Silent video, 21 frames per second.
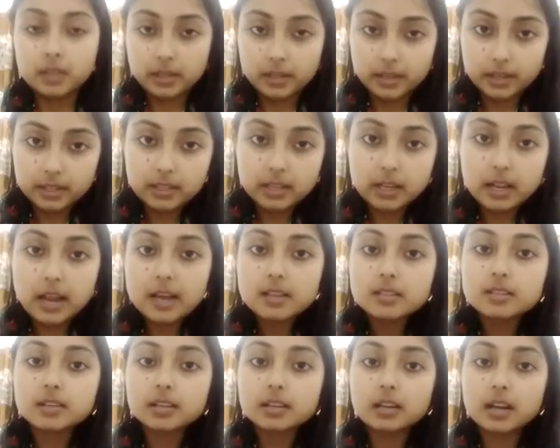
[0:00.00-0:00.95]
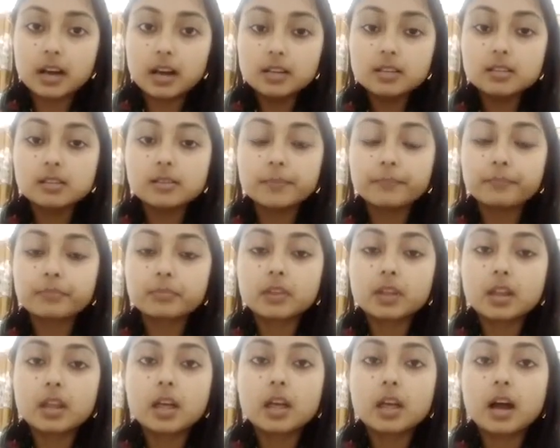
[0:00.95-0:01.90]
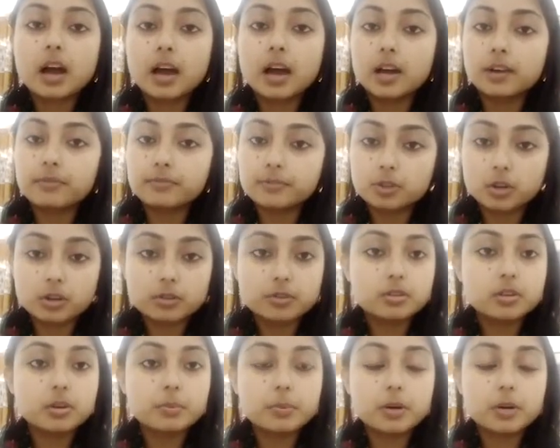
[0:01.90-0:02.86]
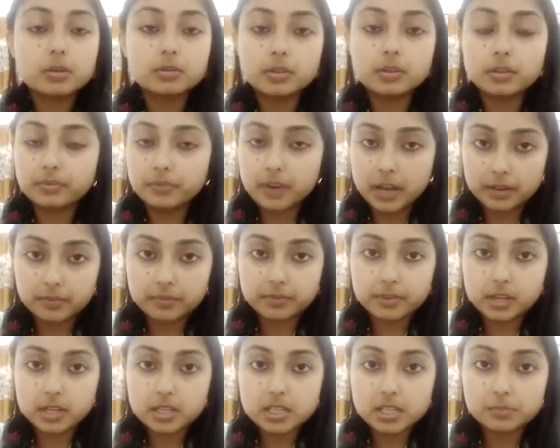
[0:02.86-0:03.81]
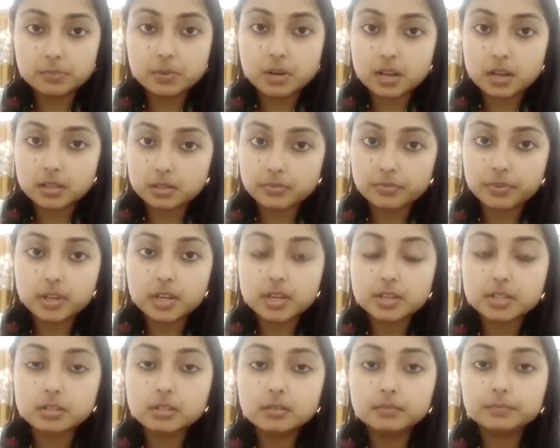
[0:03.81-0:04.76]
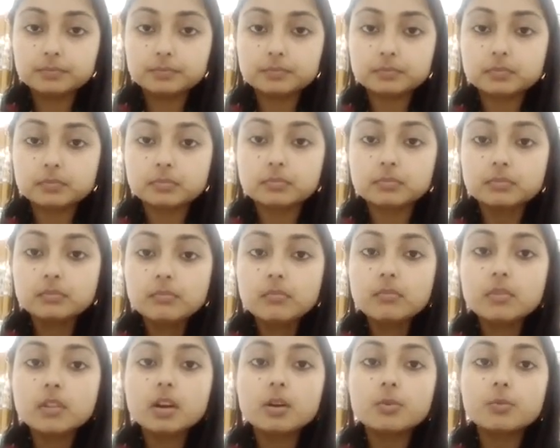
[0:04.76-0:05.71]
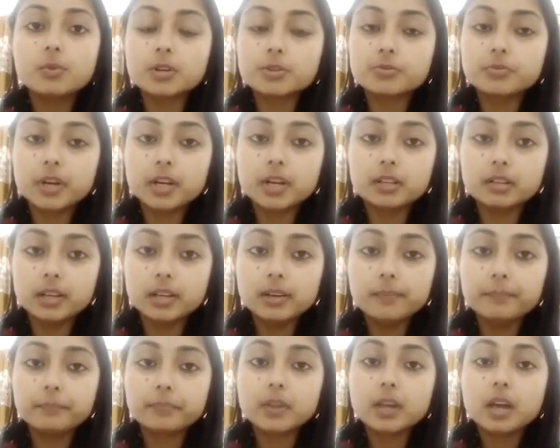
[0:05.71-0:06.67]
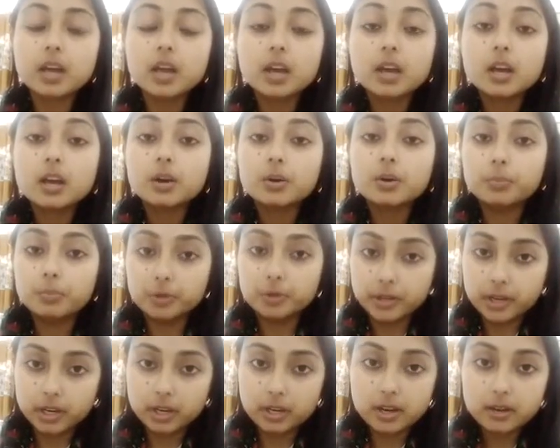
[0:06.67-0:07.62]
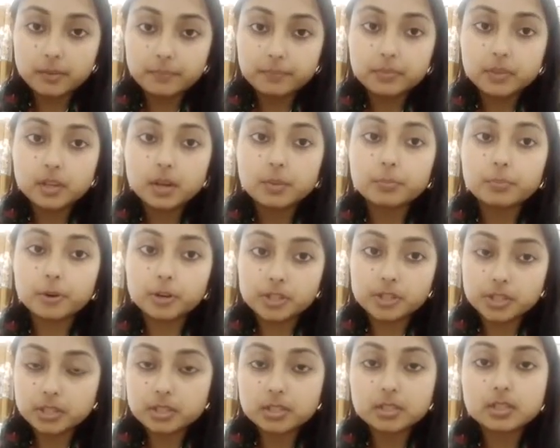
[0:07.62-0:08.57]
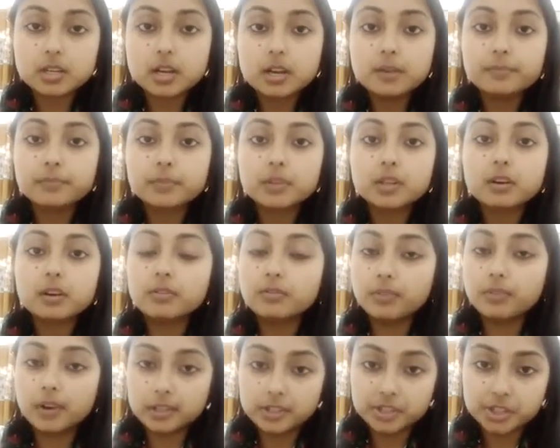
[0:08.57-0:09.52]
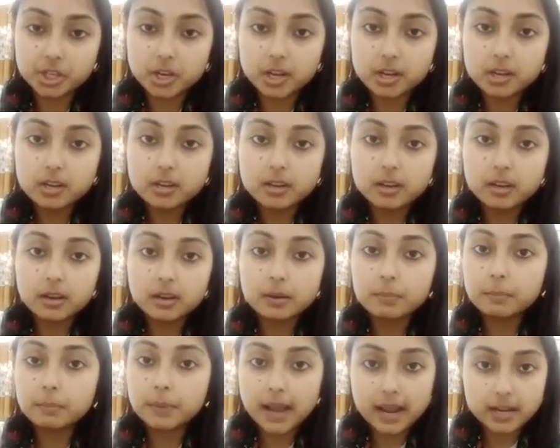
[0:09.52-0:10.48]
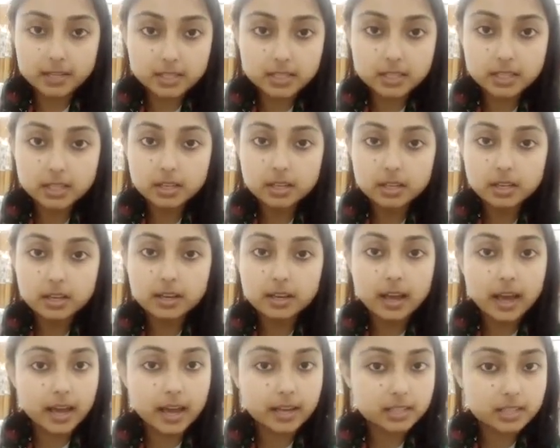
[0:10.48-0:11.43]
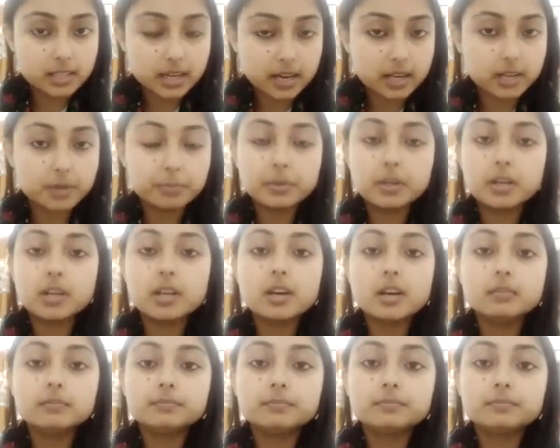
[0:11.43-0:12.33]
In the last class, I have taught you about the 5 kingdom classification. What were they? Monera, Protista, Fungi, Plantae and Animalia.